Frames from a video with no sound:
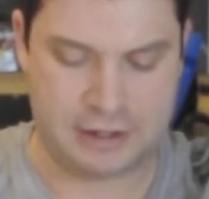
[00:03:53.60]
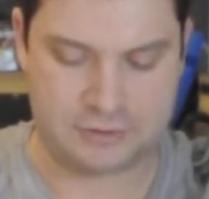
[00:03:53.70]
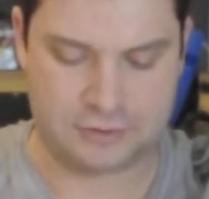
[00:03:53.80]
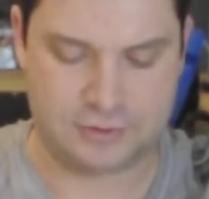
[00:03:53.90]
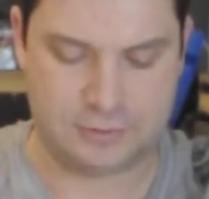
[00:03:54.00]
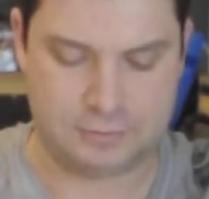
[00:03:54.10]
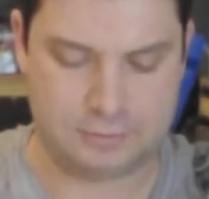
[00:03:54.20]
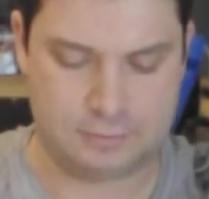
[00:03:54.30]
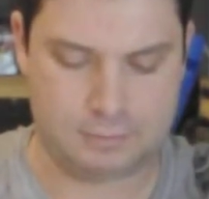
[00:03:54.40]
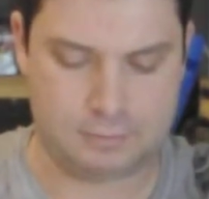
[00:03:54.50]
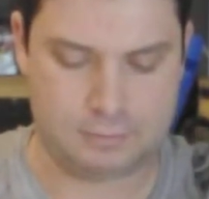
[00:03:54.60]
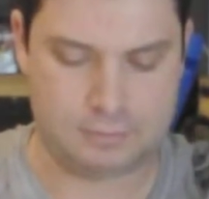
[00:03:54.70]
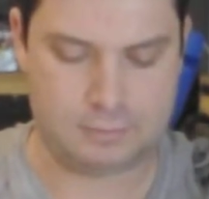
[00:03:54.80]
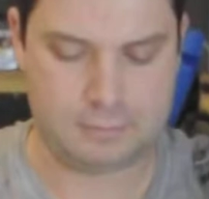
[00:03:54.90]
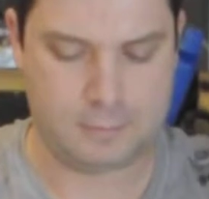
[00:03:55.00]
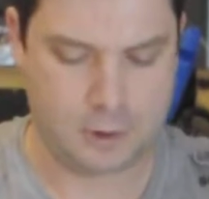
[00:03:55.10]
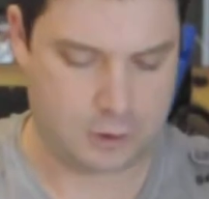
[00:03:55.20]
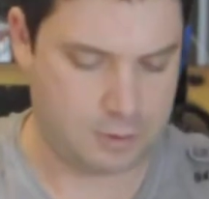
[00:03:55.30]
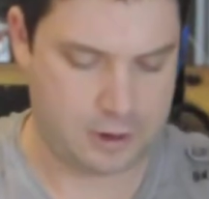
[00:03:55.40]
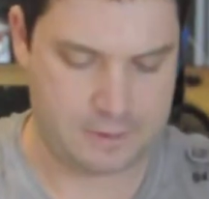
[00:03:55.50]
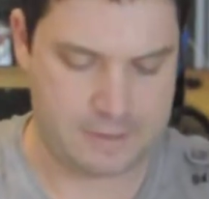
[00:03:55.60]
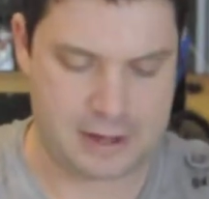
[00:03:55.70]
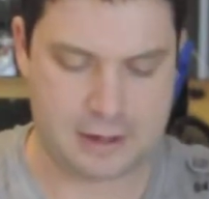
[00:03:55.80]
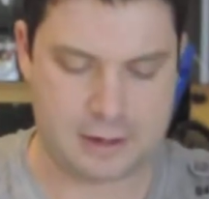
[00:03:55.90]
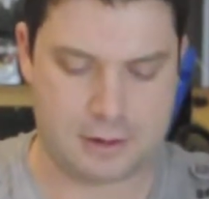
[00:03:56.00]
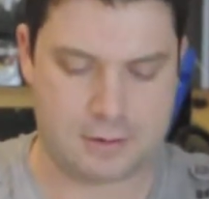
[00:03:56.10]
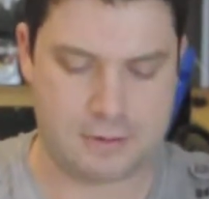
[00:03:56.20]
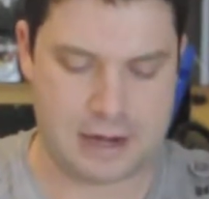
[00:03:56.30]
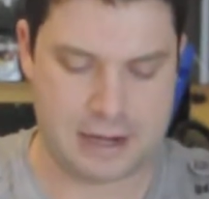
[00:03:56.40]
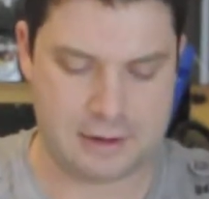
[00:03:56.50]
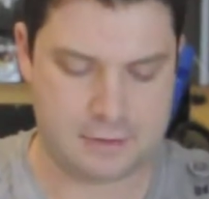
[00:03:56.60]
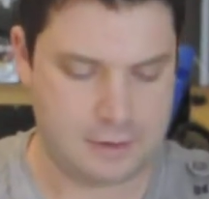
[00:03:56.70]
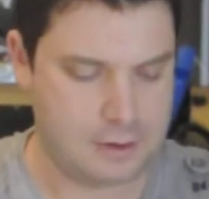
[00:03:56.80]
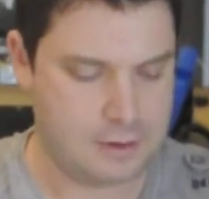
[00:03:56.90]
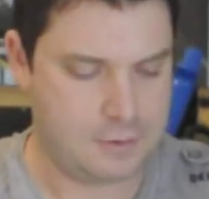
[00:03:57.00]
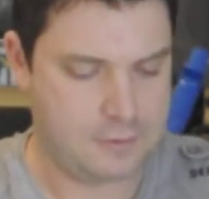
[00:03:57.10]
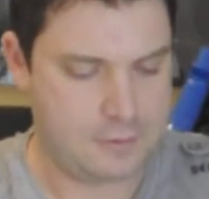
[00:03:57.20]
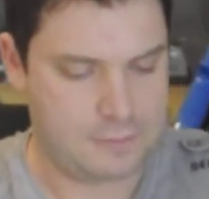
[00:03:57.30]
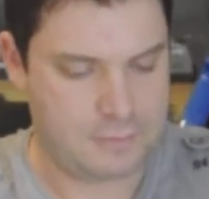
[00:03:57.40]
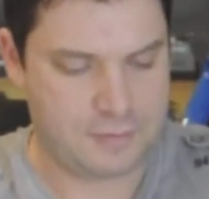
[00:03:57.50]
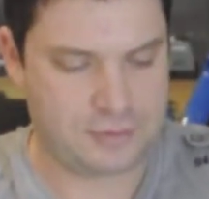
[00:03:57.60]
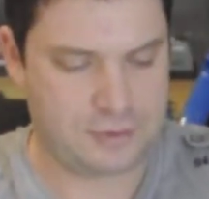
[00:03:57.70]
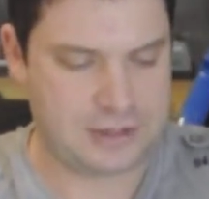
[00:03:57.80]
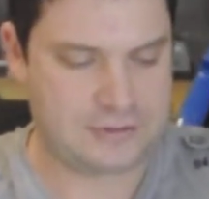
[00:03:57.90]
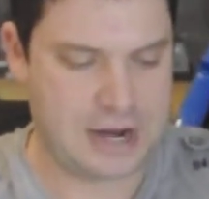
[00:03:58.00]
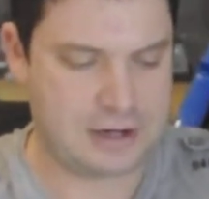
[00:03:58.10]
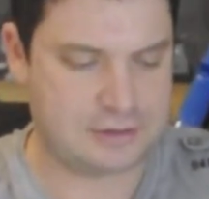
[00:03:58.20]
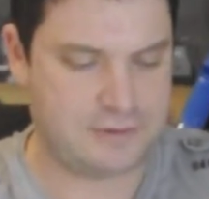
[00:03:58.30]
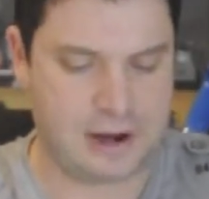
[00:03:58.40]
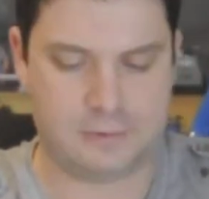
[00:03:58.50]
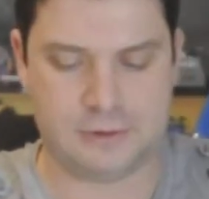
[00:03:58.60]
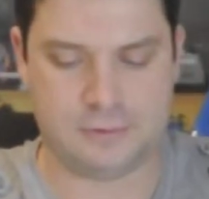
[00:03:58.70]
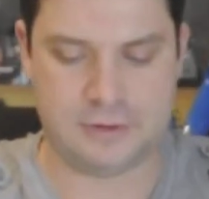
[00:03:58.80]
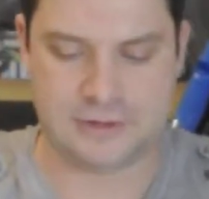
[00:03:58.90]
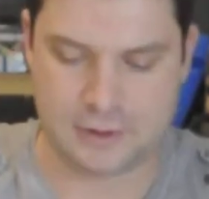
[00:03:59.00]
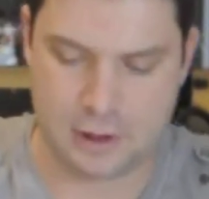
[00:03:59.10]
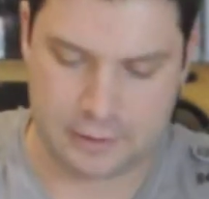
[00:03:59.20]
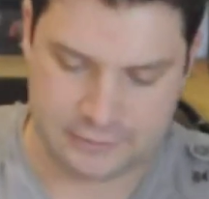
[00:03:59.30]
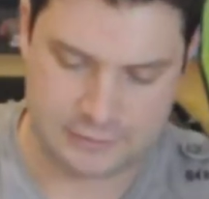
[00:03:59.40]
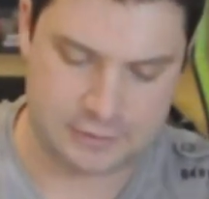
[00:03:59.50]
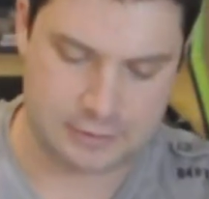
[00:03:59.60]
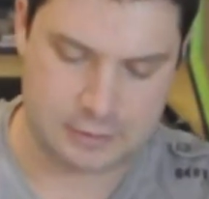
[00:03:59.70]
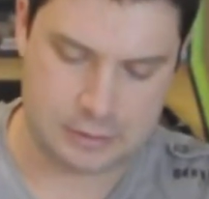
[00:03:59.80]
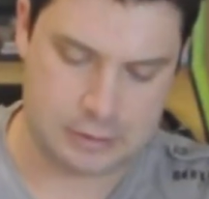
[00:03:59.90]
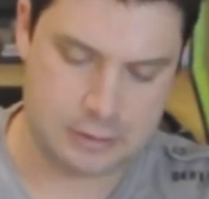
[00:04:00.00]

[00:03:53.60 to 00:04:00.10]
I've actually put quite a bit in here already. Been pretty satisfied with the results.